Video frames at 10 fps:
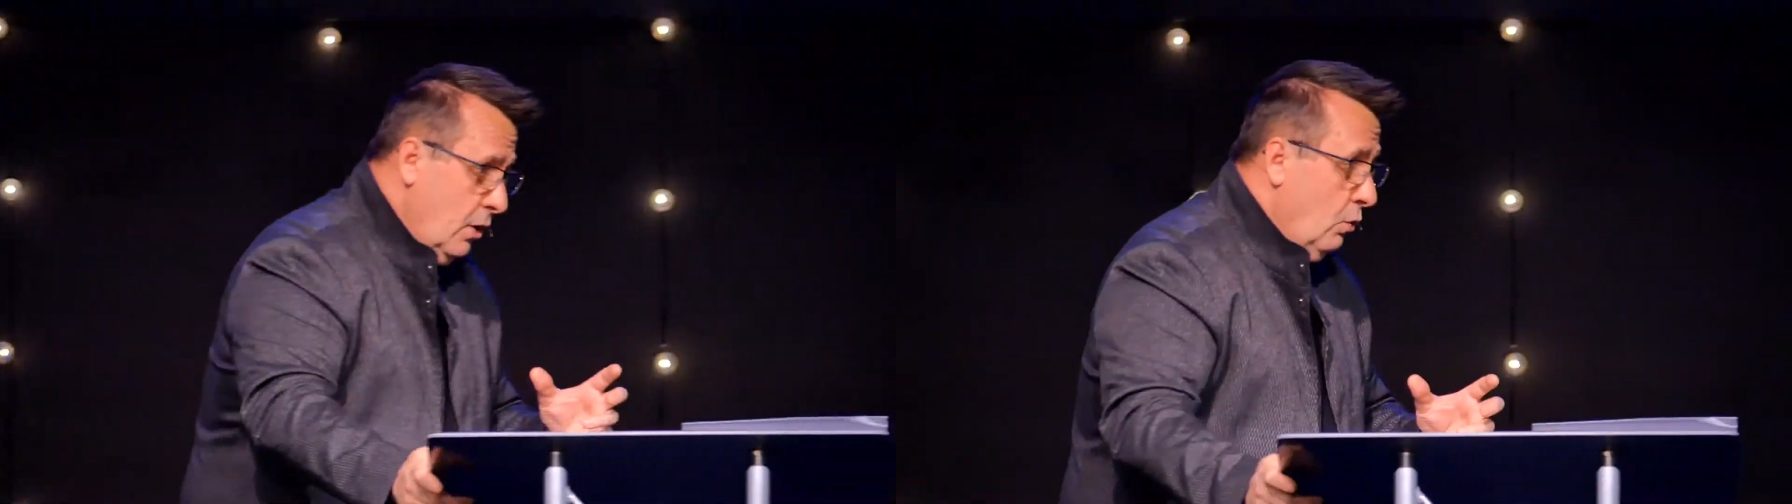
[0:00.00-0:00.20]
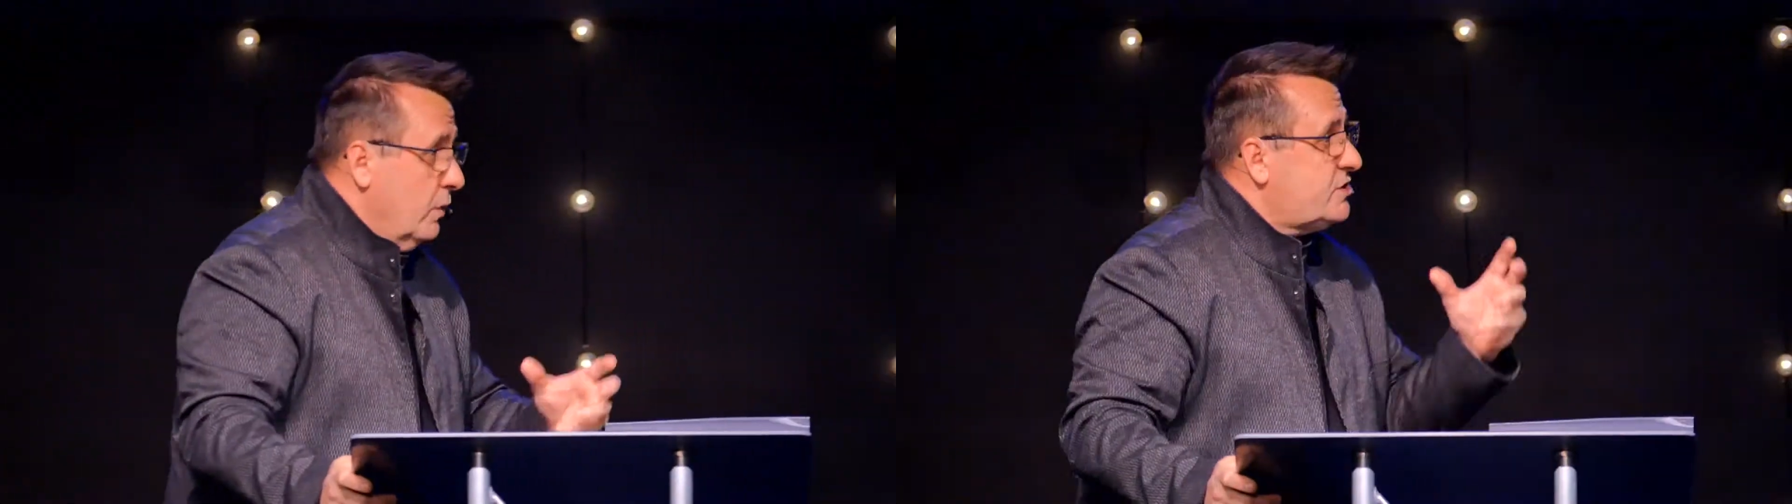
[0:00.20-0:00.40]

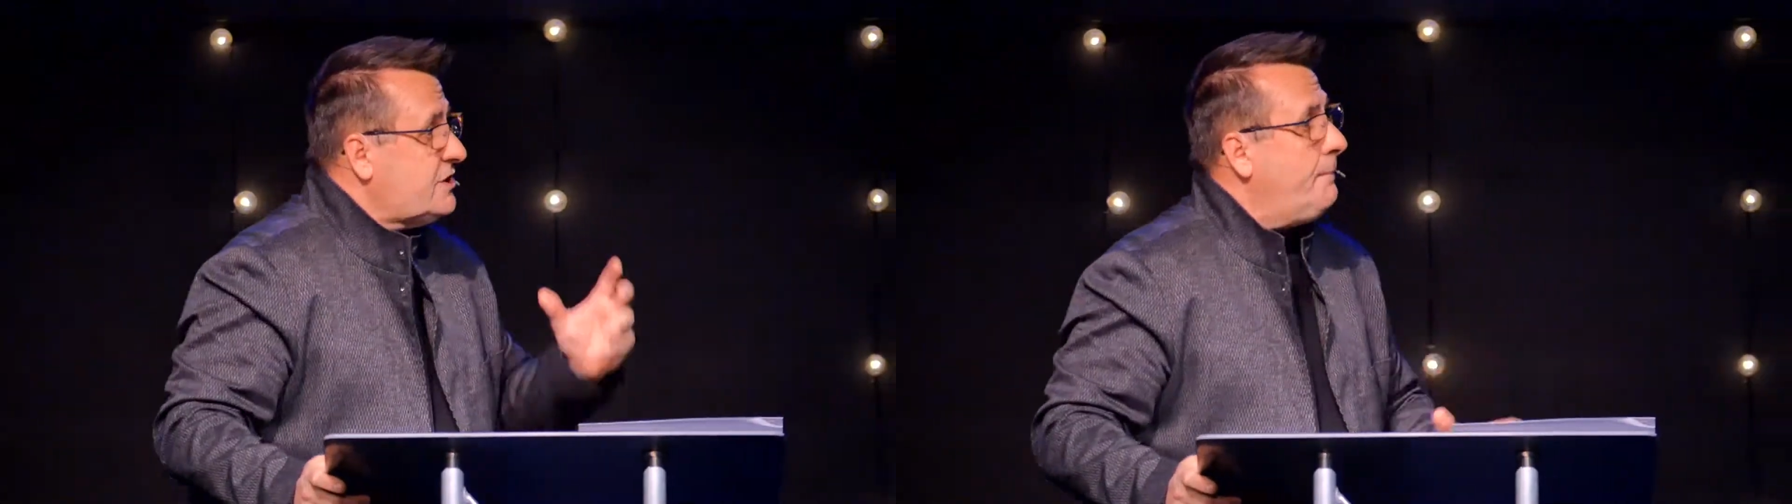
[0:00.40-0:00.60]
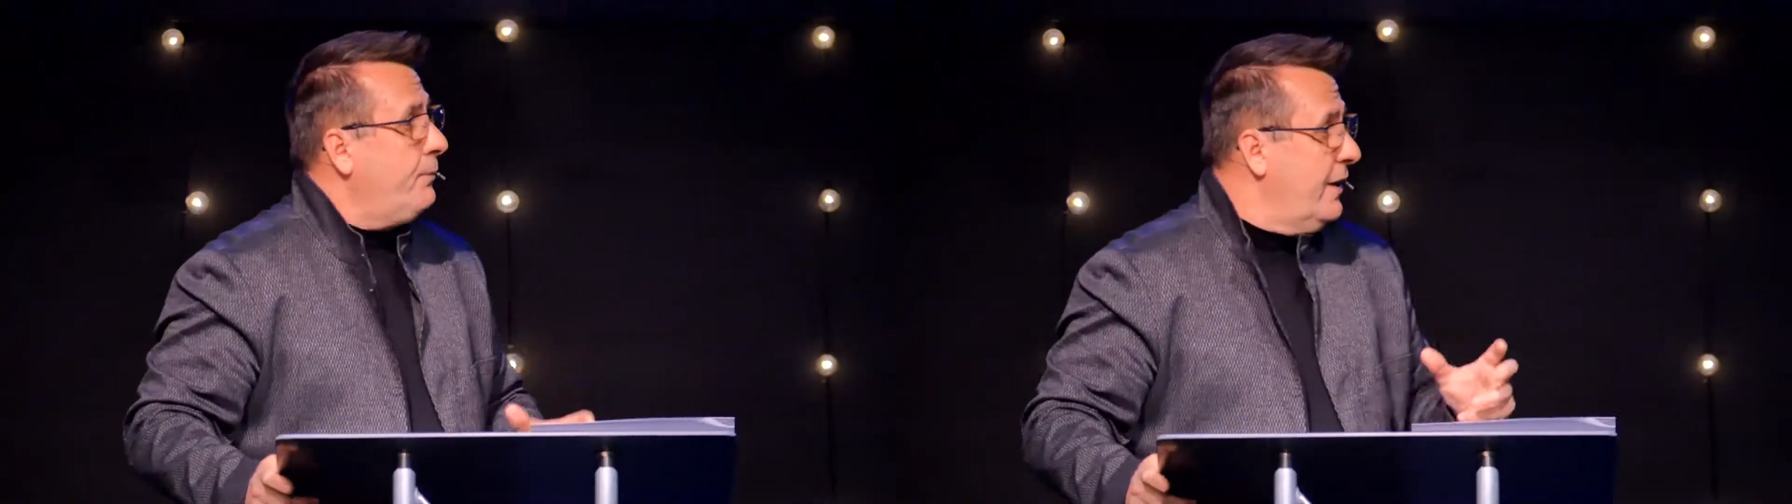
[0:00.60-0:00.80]
was
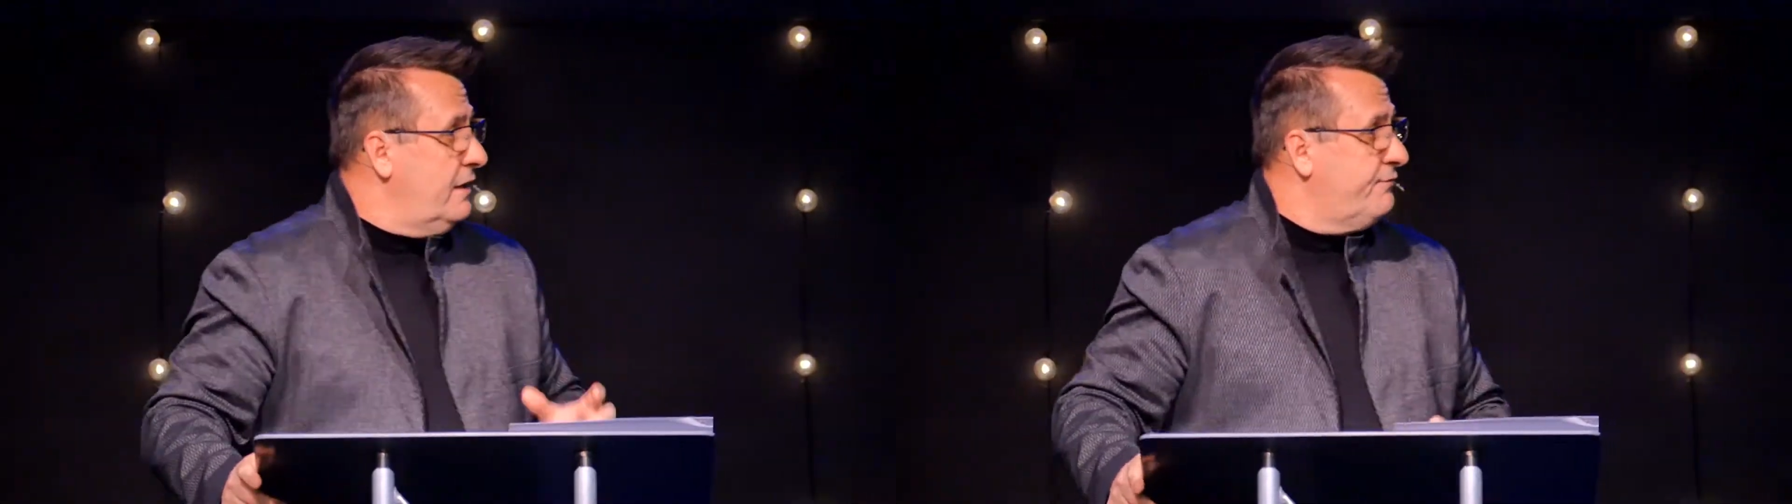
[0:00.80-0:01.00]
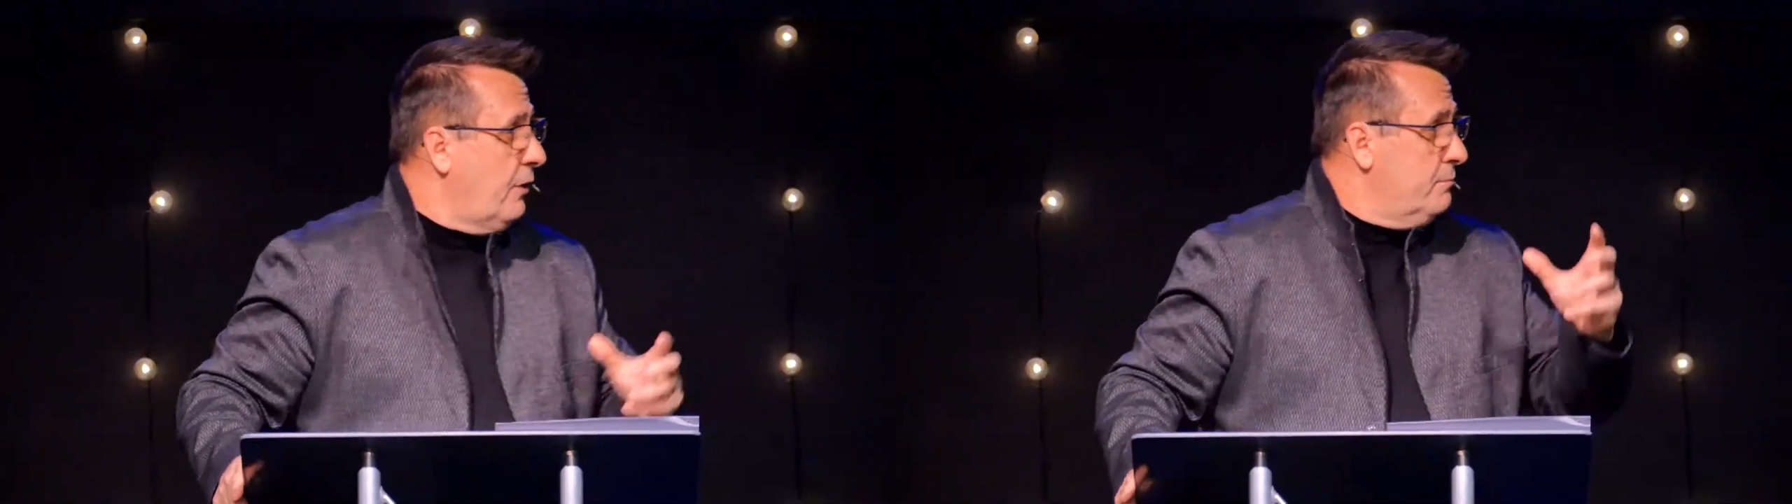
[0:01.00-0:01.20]

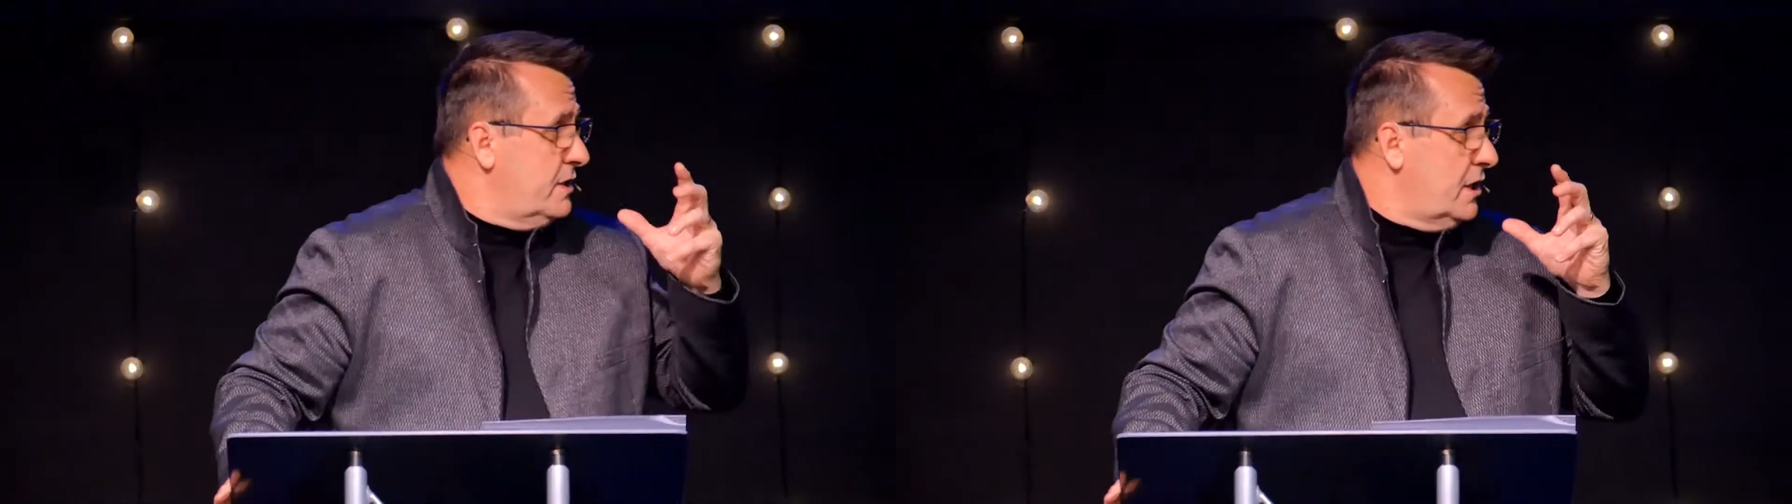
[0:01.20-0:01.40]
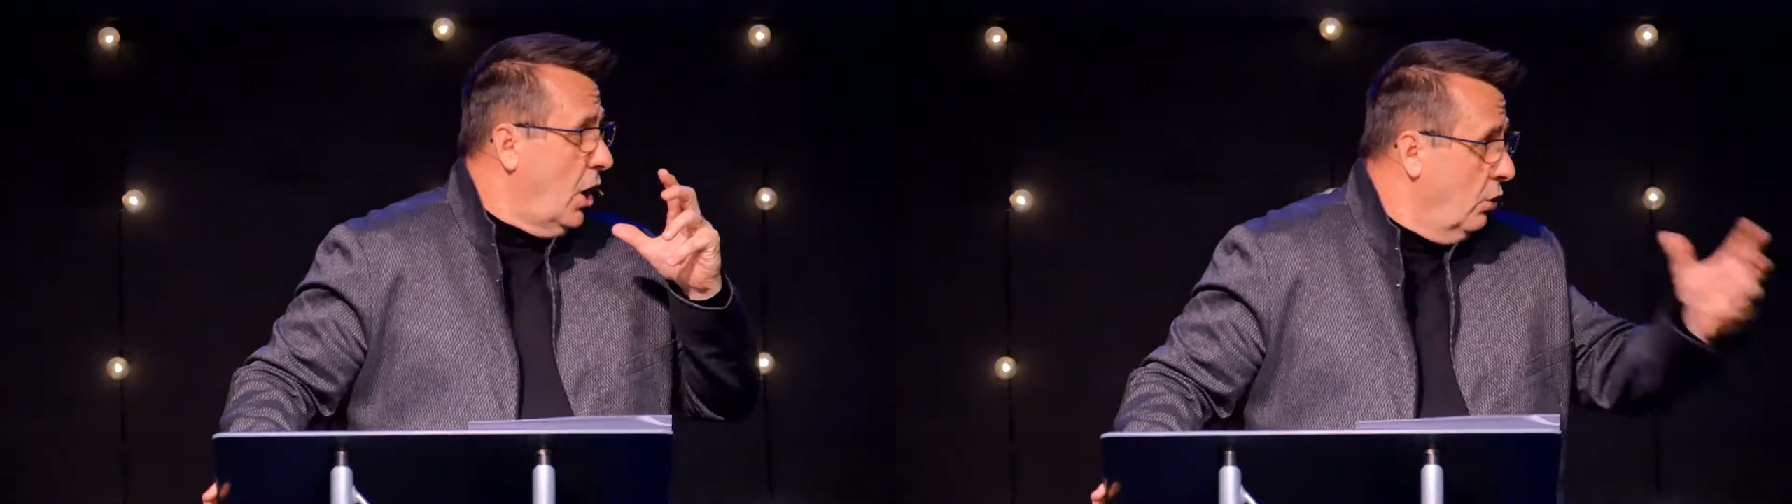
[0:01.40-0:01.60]
separated from
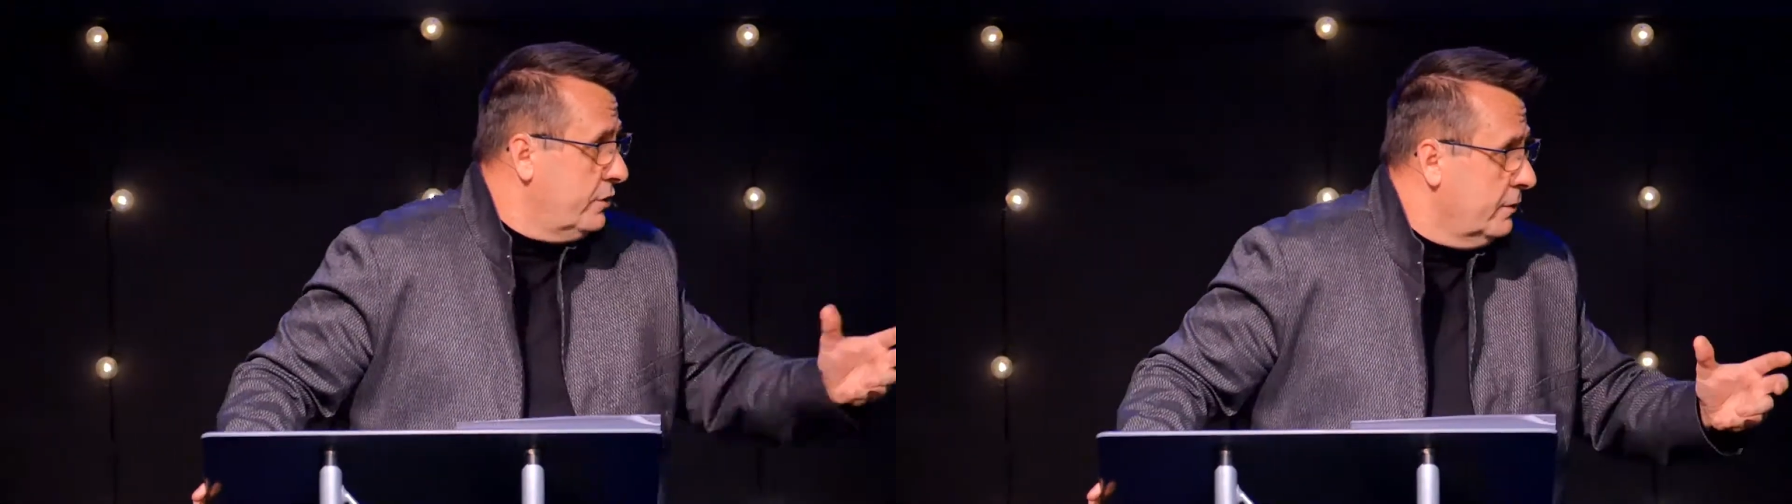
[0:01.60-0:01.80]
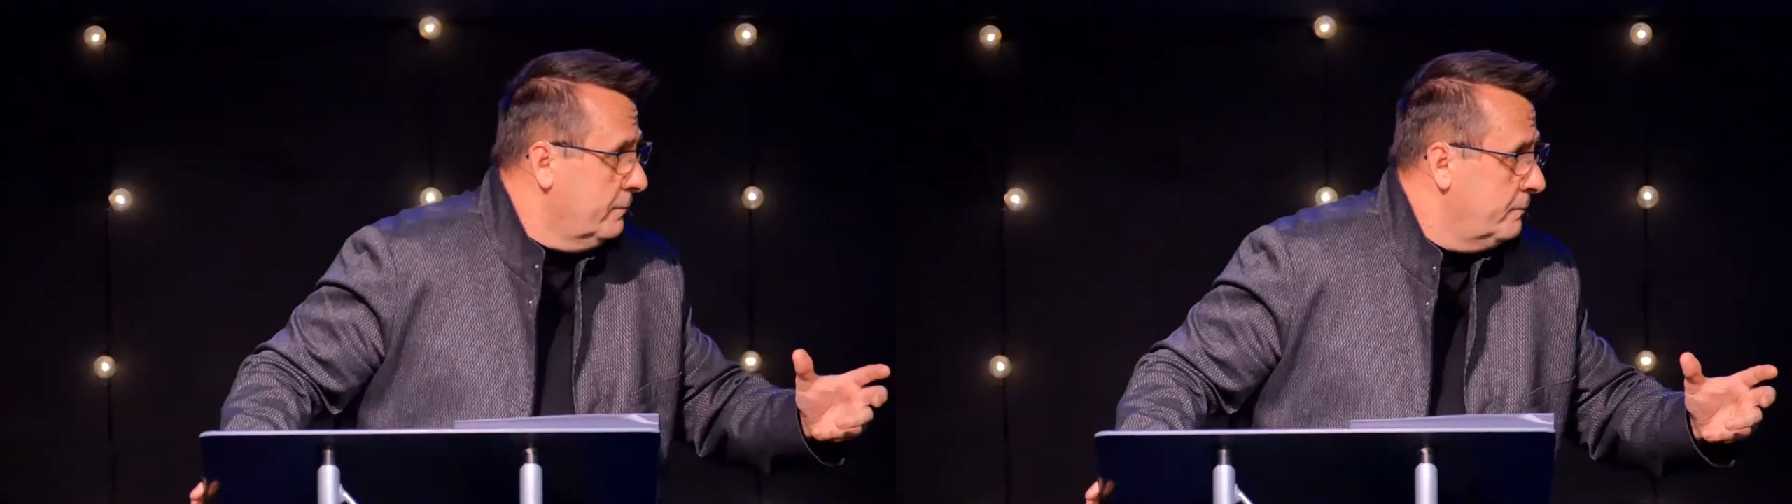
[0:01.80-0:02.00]
the owner,